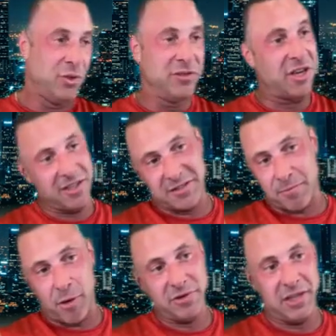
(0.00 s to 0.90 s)
two
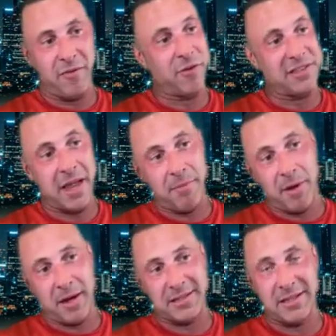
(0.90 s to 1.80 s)
tons of protein for
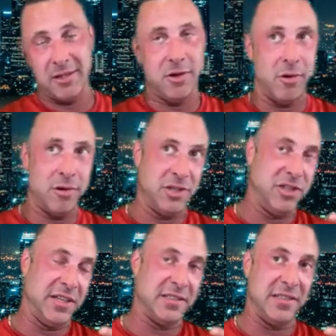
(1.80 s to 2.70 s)
10 bucks and you go
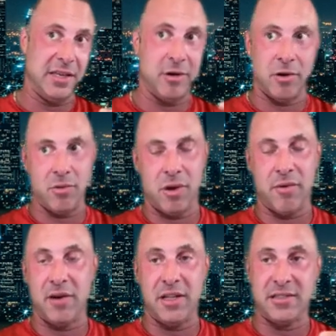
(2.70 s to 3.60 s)
into GNC or
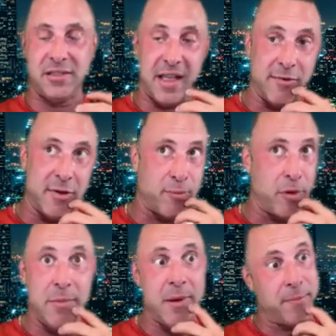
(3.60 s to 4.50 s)
whatever it is and they have the
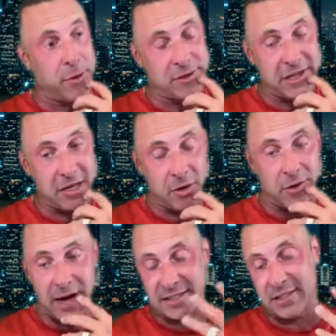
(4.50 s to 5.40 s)
premium protein
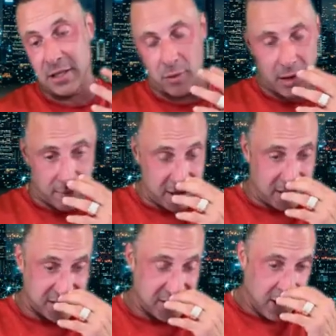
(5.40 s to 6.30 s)
or isolate or whatever
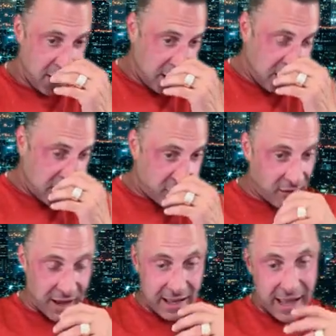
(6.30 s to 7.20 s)
it is
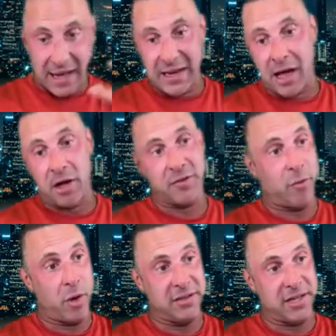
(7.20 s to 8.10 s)
for like
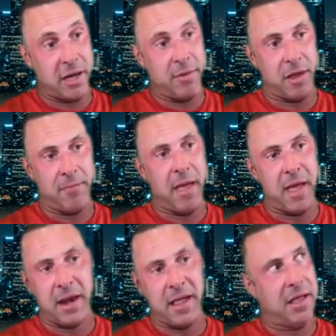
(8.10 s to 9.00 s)
$80 for one tub, you're like,
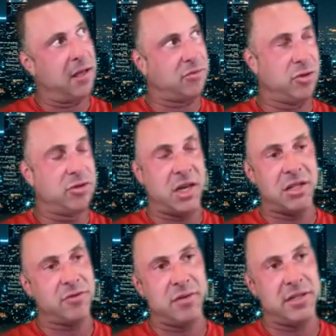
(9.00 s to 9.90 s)
man, I can get two
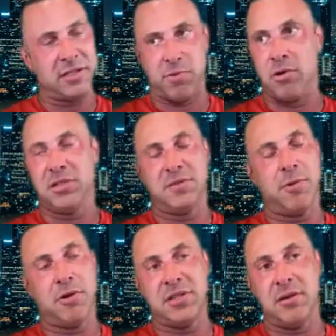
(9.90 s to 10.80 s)
tons for this.
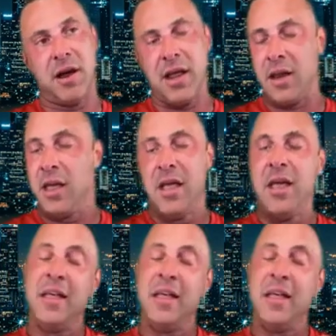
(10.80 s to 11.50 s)
Protein's protein, right?